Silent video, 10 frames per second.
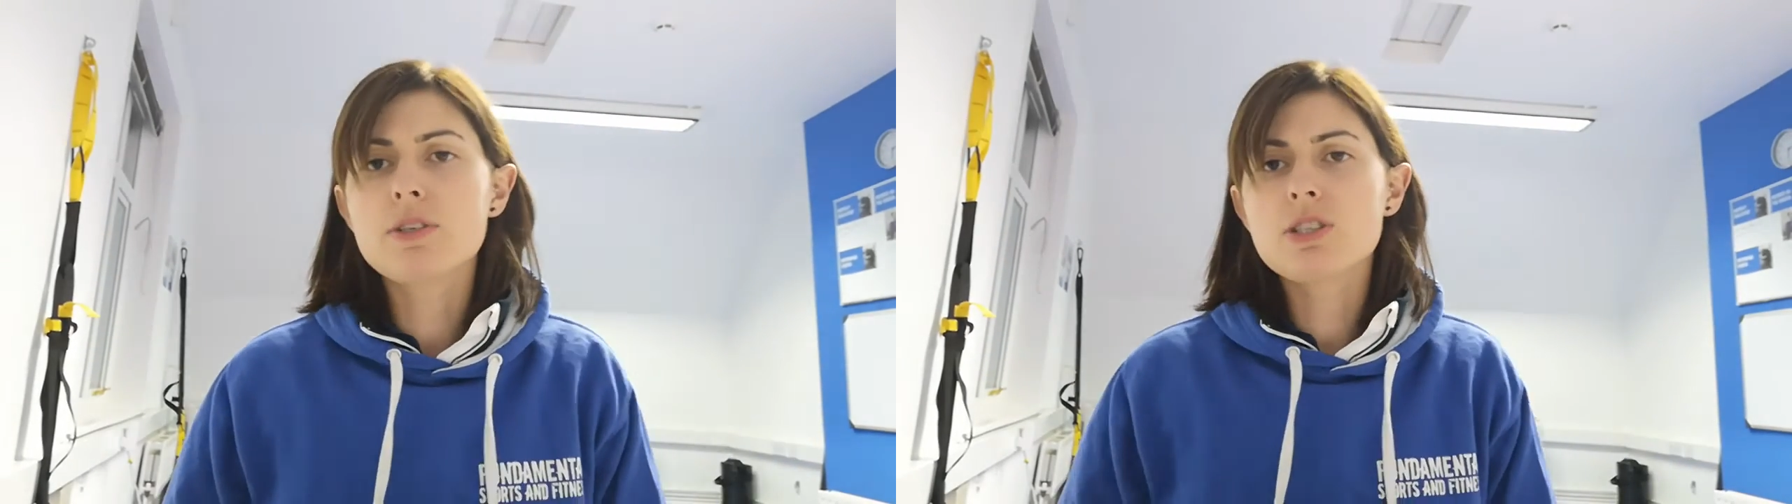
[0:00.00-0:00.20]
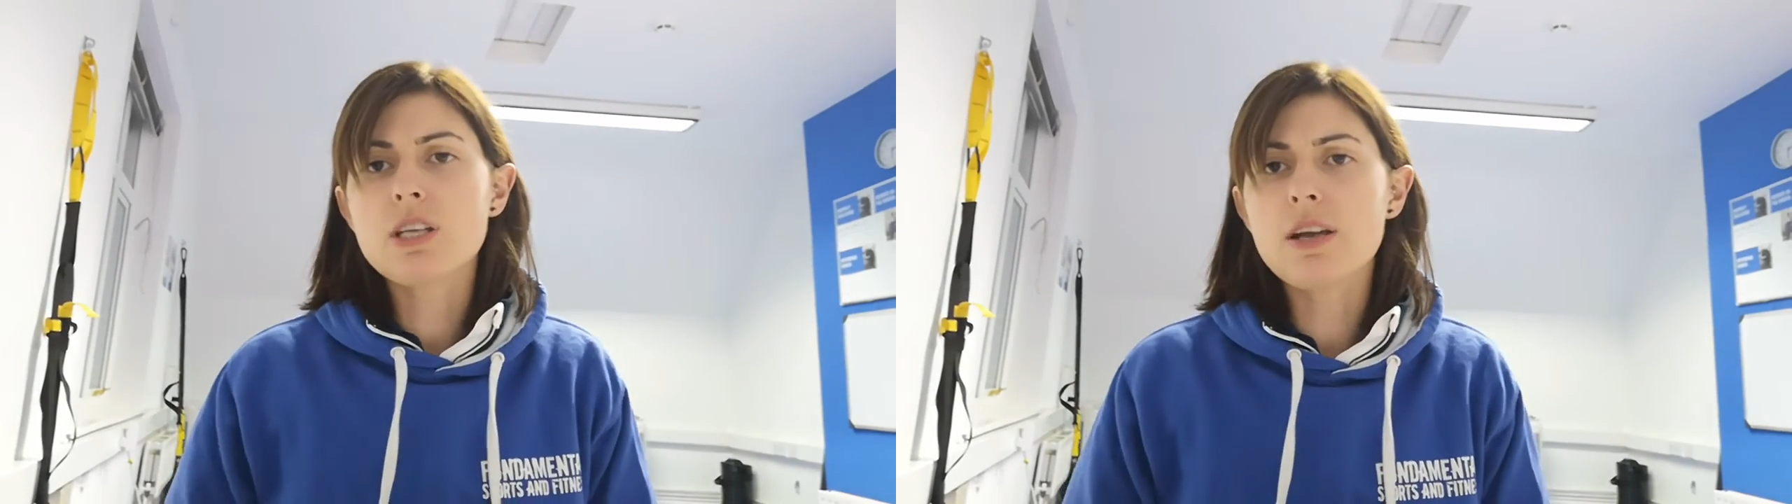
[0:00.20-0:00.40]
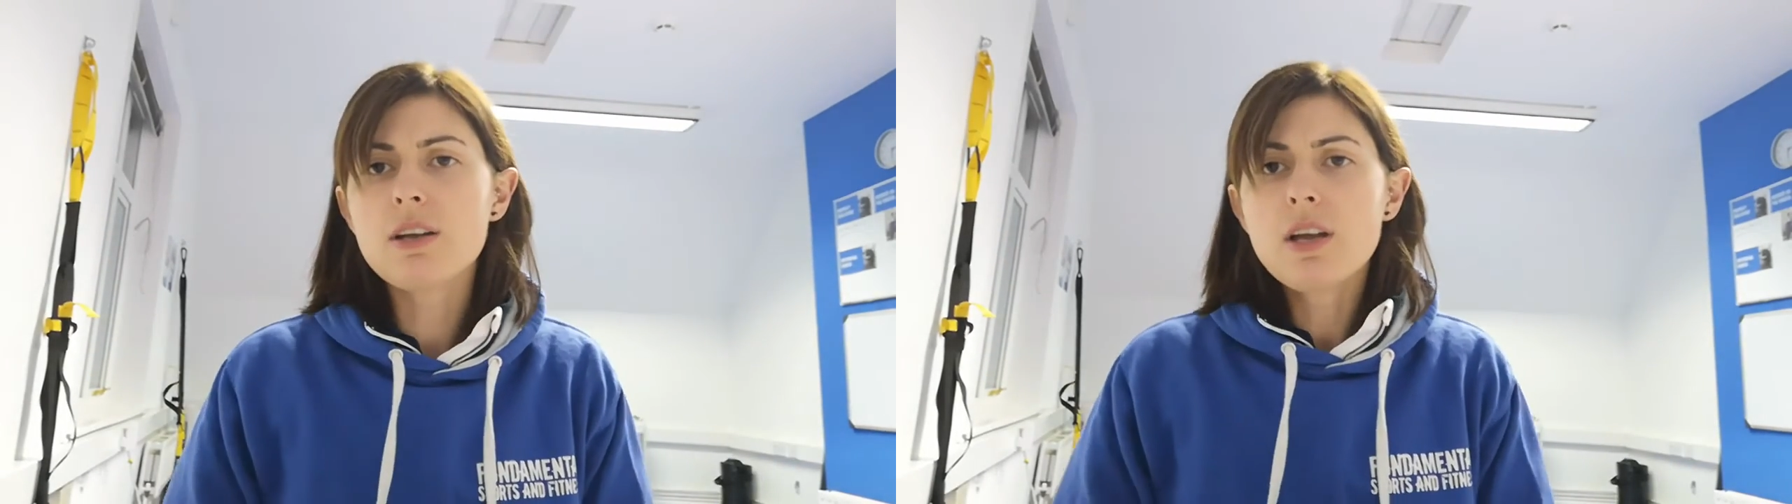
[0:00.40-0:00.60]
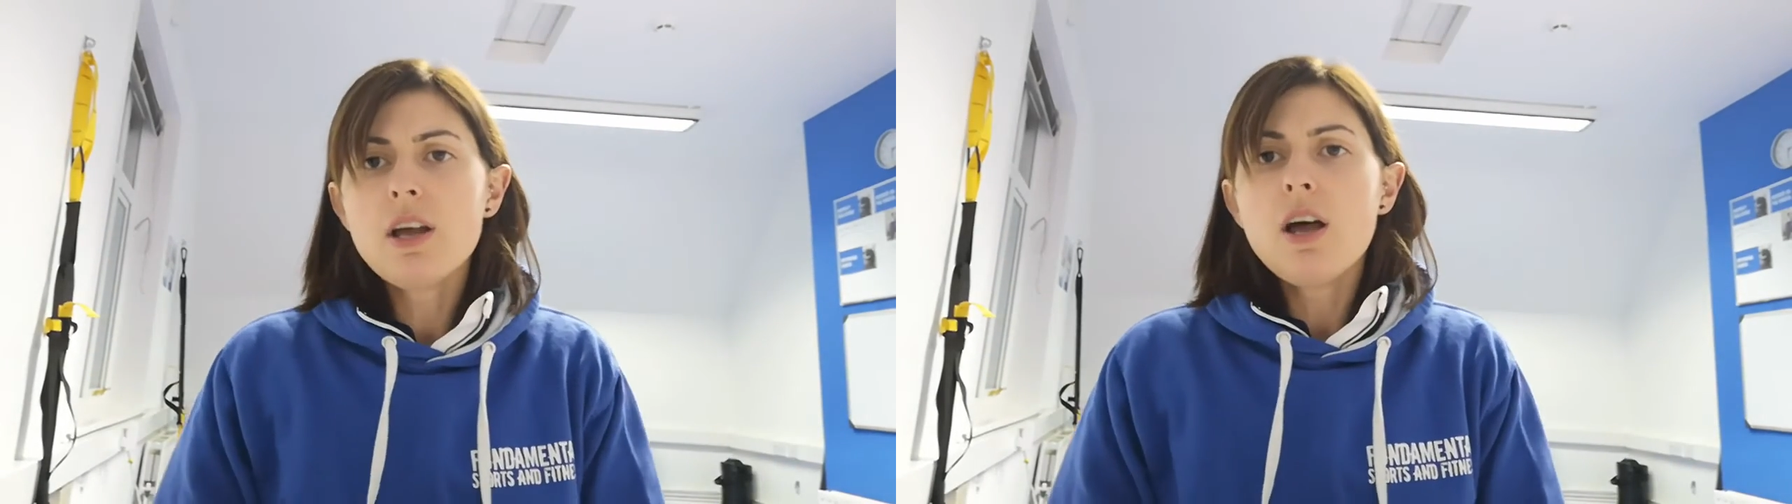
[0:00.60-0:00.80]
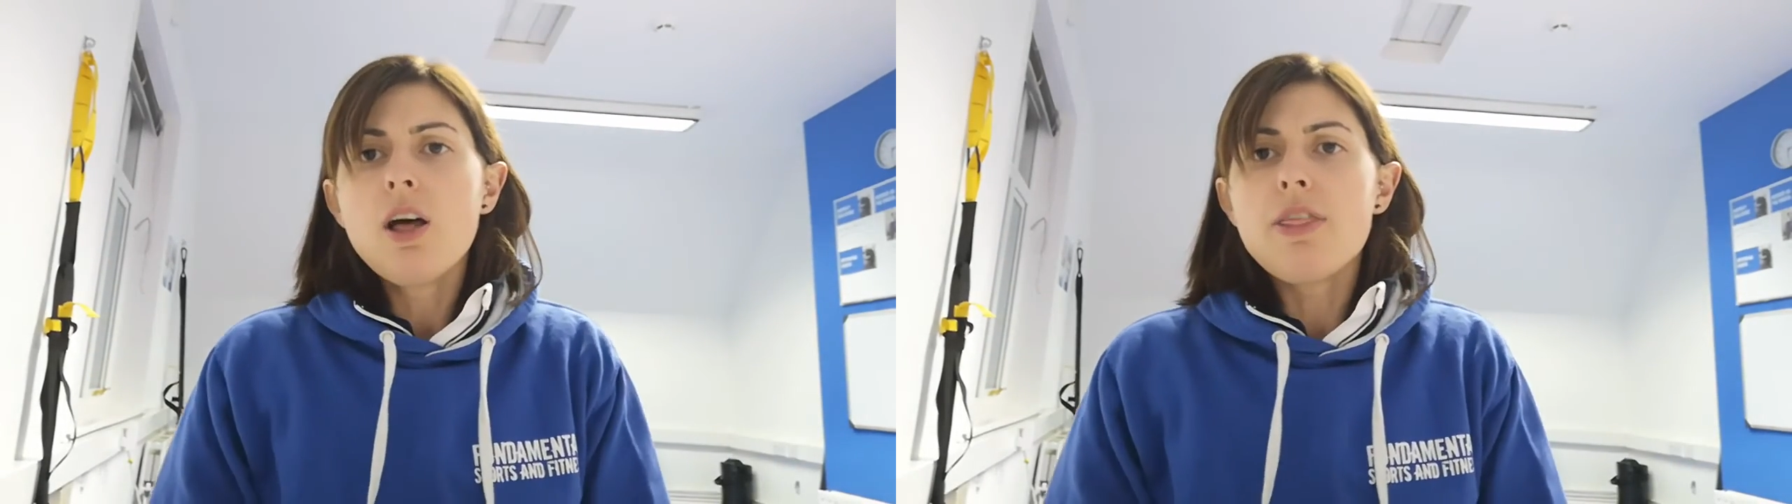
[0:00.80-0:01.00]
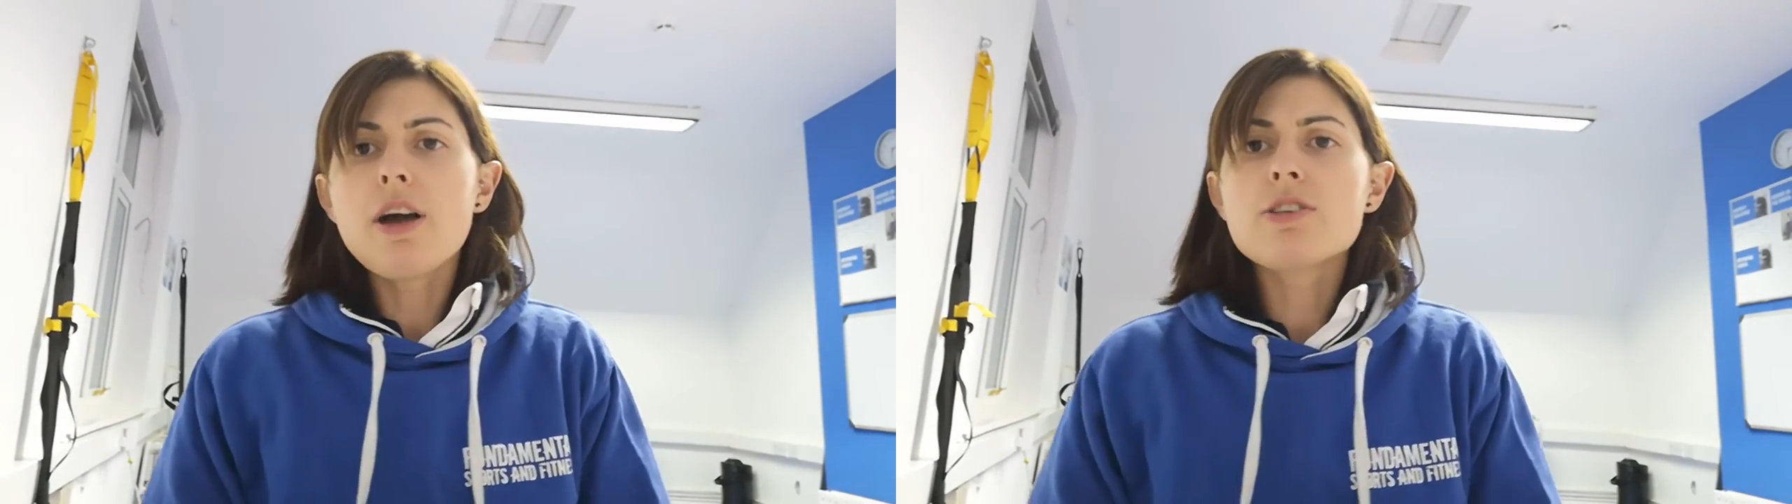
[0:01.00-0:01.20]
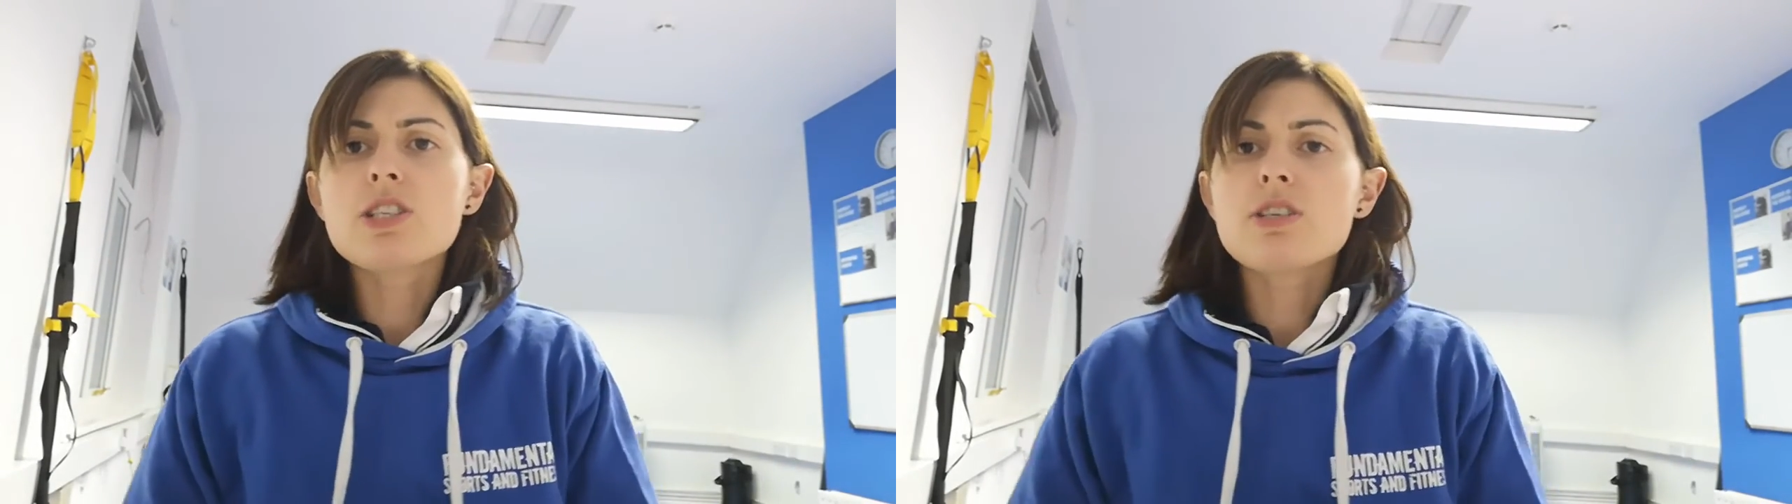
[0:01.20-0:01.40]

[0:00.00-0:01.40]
So those are